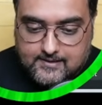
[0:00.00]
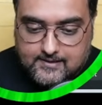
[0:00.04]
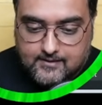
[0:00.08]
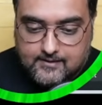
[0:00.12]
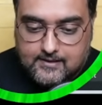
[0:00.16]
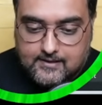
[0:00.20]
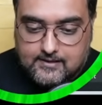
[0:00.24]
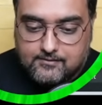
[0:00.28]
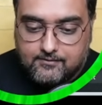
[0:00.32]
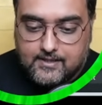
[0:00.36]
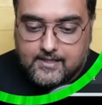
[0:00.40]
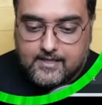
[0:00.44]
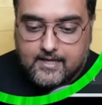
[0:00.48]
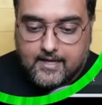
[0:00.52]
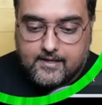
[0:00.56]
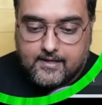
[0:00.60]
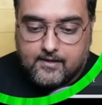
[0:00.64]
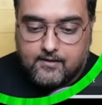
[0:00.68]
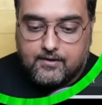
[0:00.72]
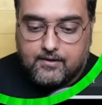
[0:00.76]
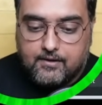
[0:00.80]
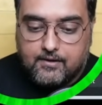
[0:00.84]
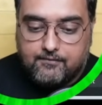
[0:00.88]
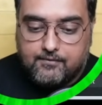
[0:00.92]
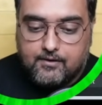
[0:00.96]
So this will kind
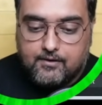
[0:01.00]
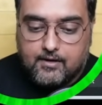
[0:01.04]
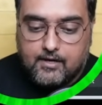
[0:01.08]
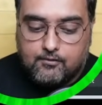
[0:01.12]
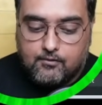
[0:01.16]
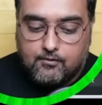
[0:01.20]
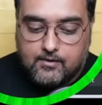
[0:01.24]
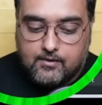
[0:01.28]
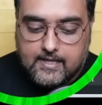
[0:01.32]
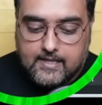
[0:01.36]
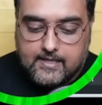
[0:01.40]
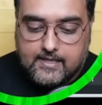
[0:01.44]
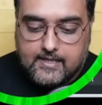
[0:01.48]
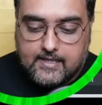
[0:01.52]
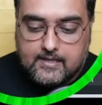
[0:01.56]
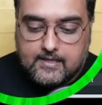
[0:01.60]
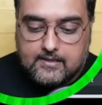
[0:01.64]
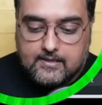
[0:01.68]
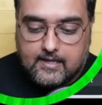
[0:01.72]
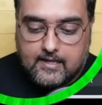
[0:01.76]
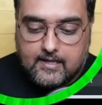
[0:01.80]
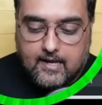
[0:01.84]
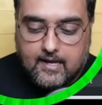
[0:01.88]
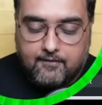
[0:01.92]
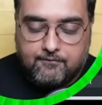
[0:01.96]
of give you a
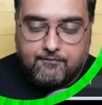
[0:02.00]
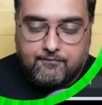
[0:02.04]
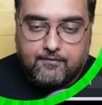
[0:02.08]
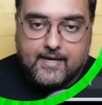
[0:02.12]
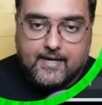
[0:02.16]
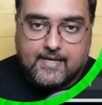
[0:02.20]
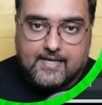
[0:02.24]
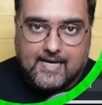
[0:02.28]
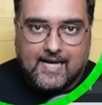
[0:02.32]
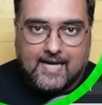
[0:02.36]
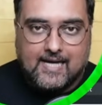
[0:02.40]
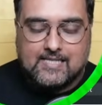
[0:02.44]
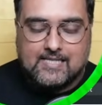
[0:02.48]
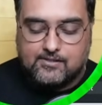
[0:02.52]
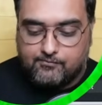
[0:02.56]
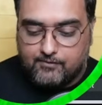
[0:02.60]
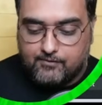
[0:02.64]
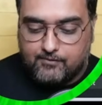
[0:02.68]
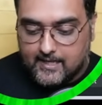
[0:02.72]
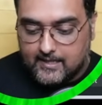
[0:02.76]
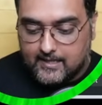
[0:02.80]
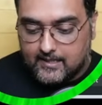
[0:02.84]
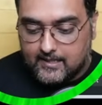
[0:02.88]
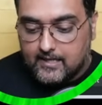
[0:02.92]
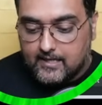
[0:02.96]
rotating effect as
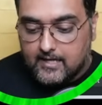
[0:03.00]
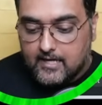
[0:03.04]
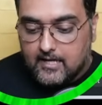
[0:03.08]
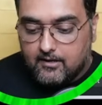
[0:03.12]
well.